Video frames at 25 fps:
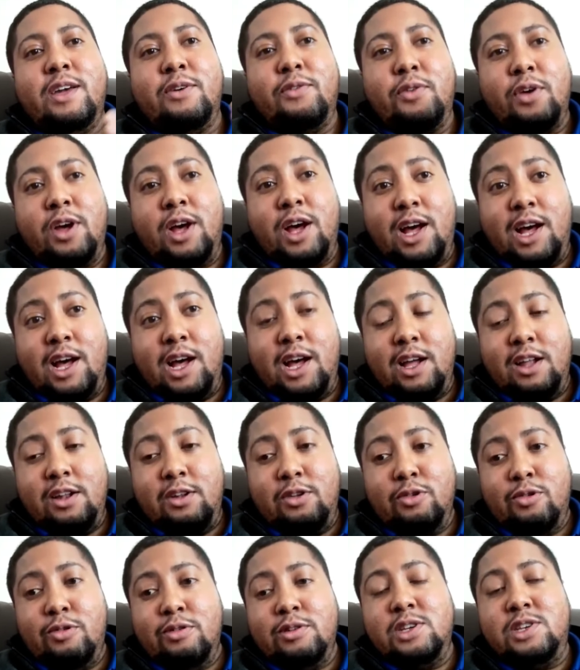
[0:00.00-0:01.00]
It
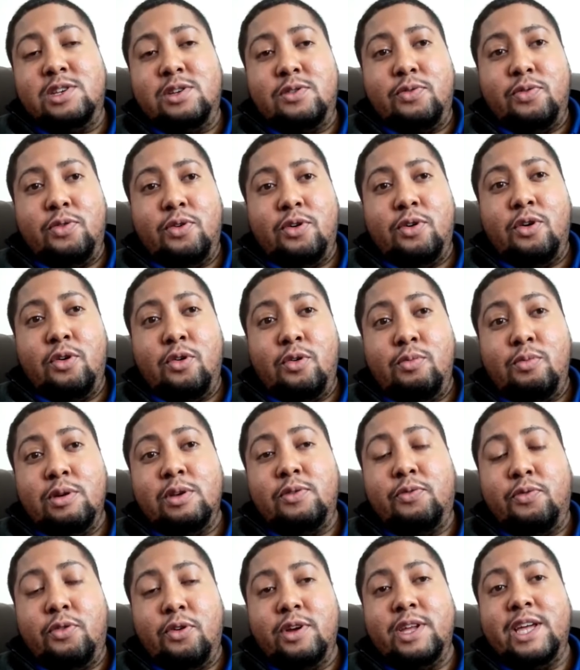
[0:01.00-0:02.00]
launched
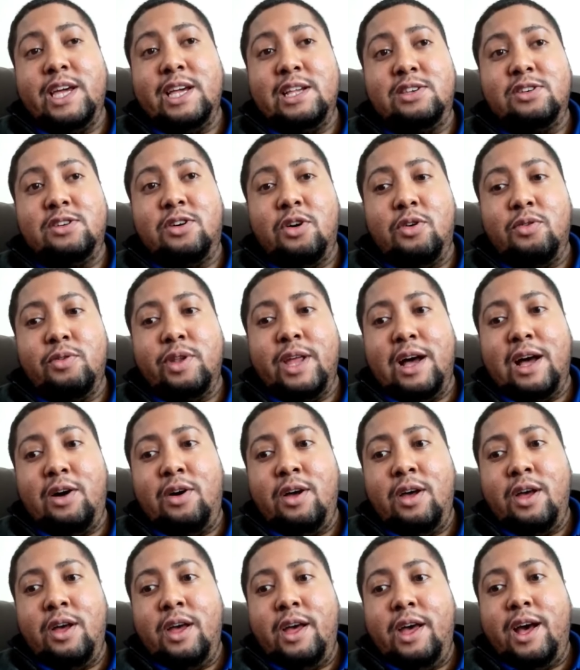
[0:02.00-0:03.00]
almost four years ago
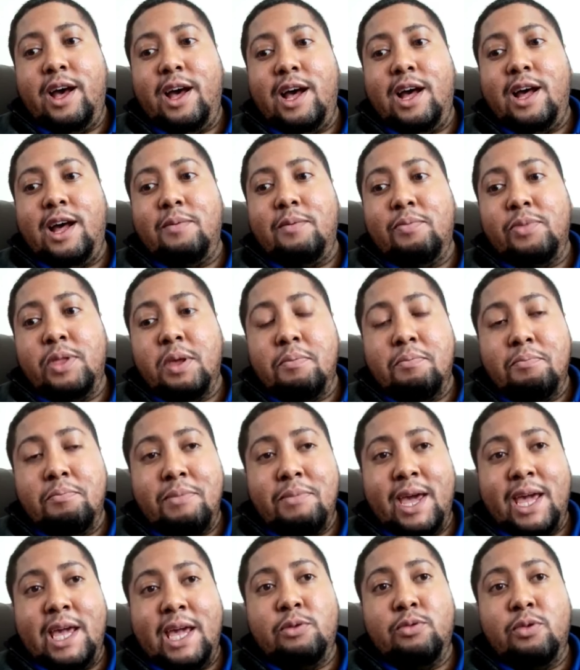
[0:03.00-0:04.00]
now.
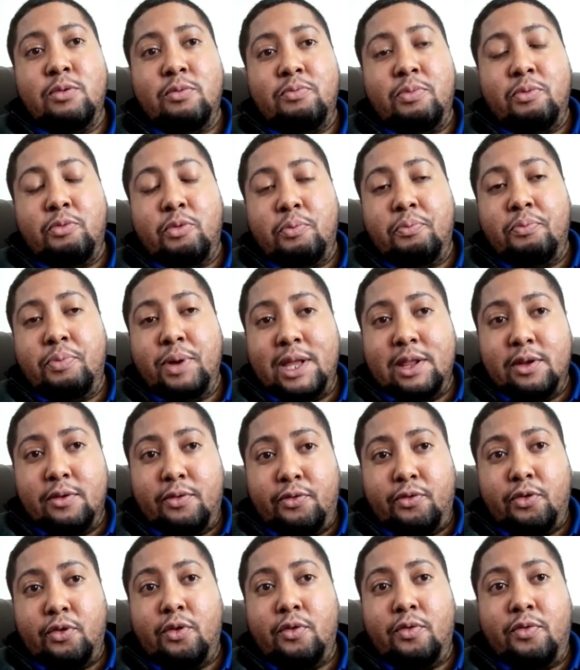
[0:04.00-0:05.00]
May will be
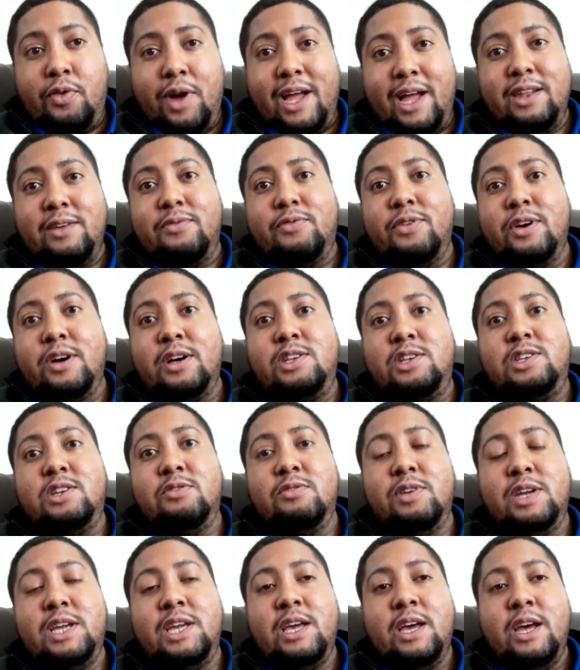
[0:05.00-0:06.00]
the fourth
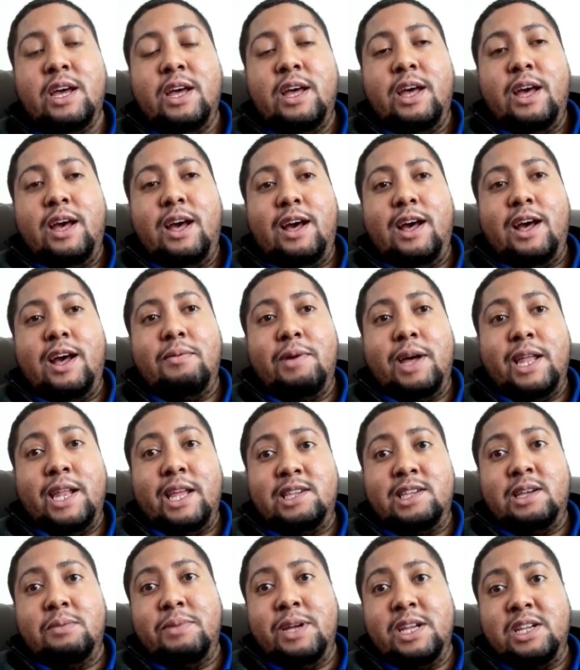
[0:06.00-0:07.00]
anniversary.
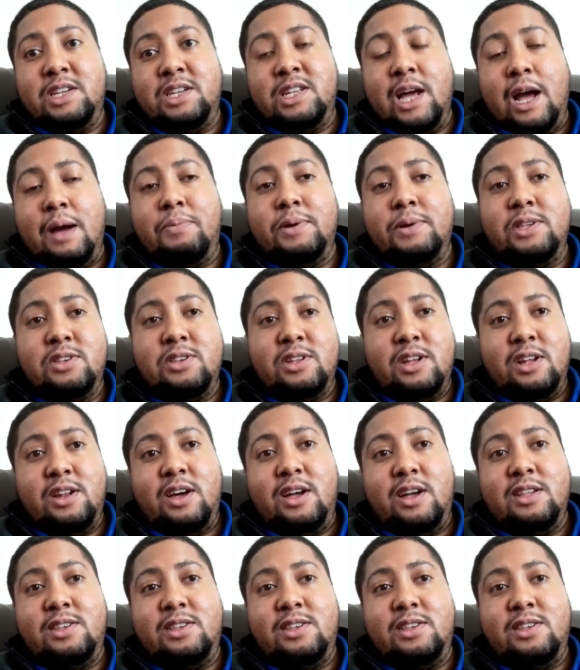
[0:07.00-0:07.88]
And as I mentioned, it happens on the